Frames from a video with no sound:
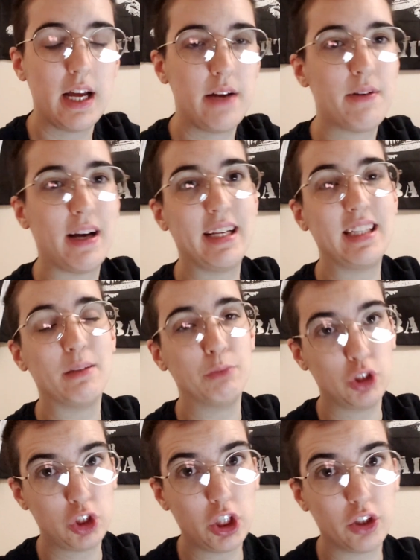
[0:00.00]
inviting them
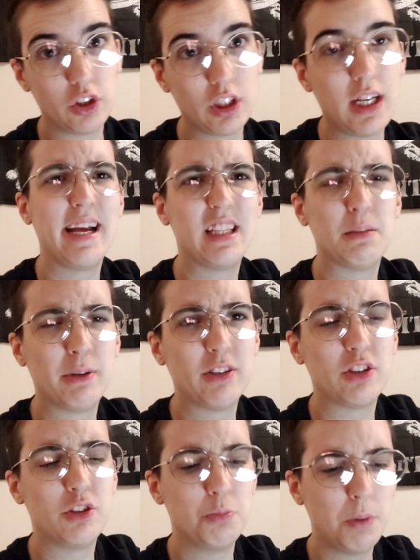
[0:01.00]
to church. And the
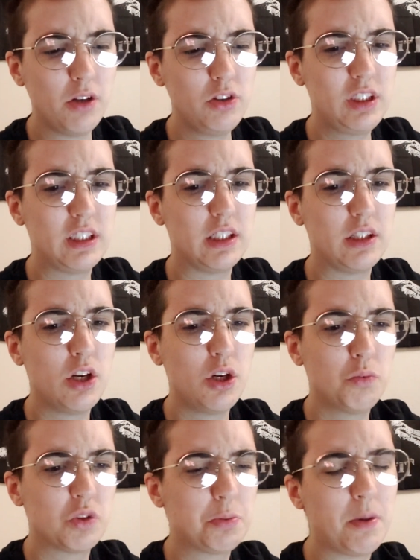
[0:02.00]
person who posted
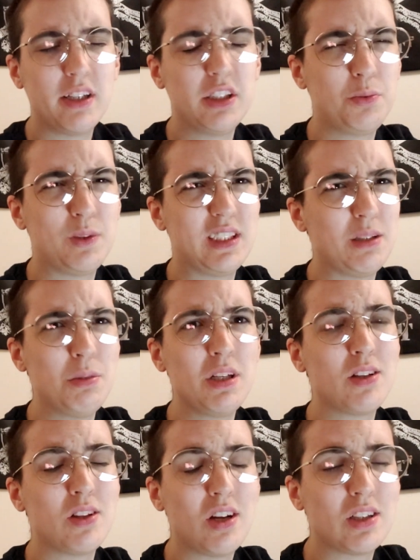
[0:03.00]
responded with something
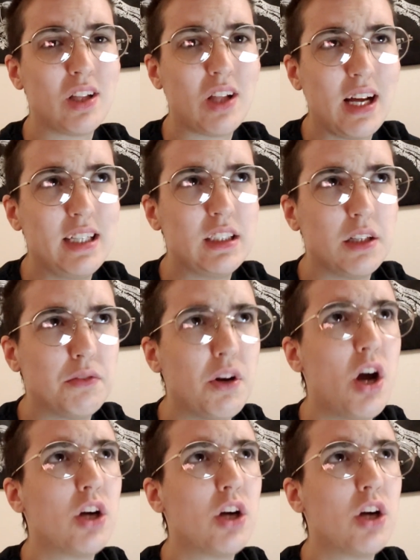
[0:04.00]
along the lines of,